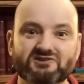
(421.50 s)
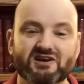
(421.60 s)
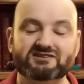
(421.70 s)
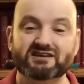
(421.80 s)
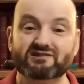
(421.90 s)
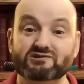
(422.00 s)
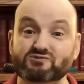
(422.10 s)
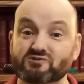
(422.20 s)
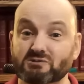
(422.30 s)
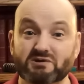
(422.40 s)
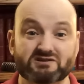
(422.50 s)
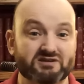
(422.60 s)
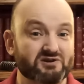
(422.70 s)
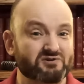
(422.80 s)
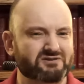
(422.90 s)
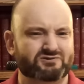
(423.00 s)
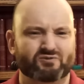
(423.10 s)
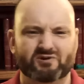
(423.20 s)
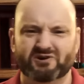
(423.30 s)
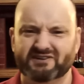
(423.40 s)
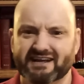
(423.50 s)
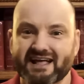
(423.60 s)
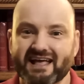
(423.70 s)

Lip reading: us in this world, because He knew this world